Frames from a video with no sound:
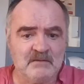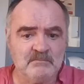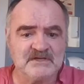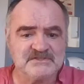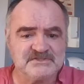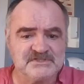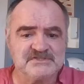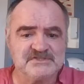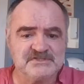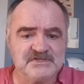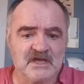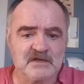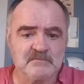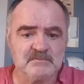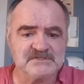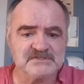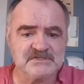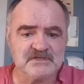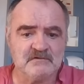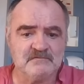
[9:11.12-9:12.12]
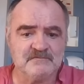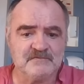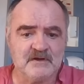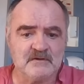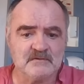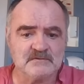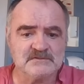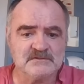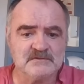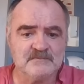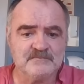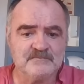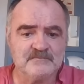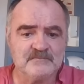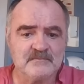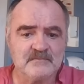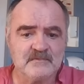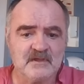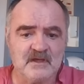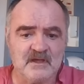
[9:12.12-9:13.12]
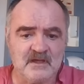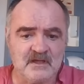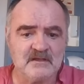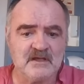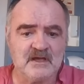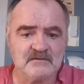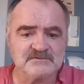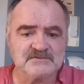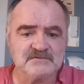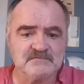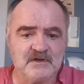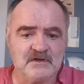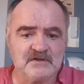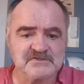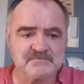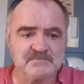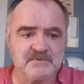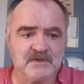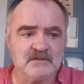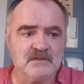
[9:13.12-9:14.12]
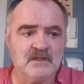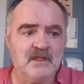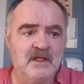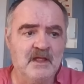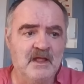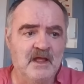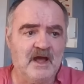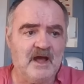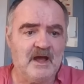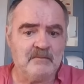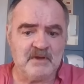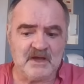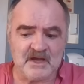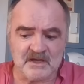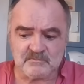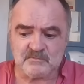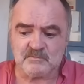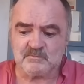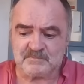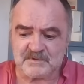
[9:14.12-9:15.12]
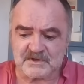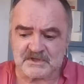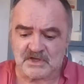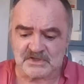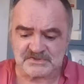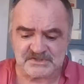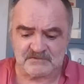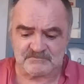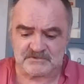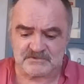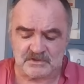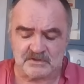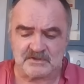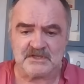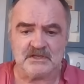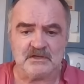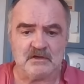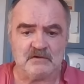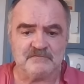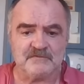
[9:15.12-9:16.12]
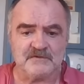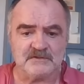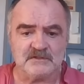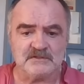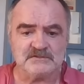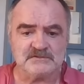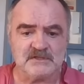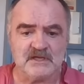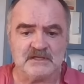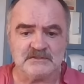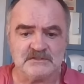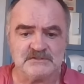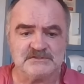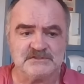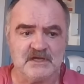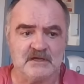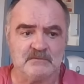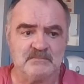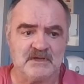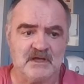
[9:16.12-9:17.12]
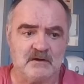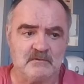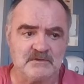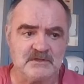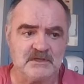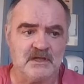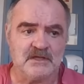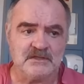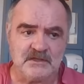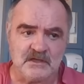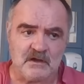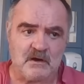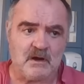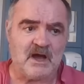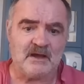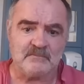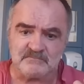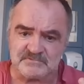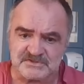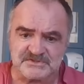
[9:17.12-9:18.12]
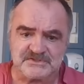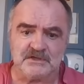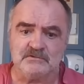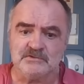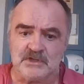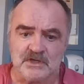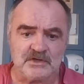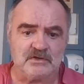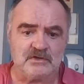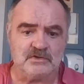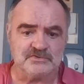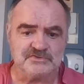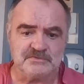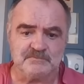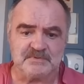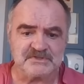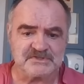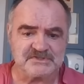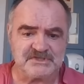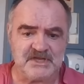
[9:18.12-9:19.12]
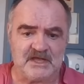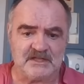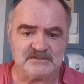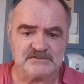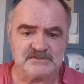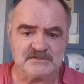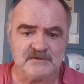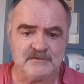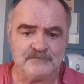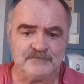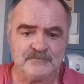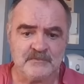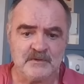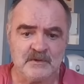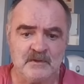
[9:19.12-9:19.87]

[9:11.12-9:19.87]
I might just check myself out of hospital, because I've done enough in the gym now. I'm still not 100%.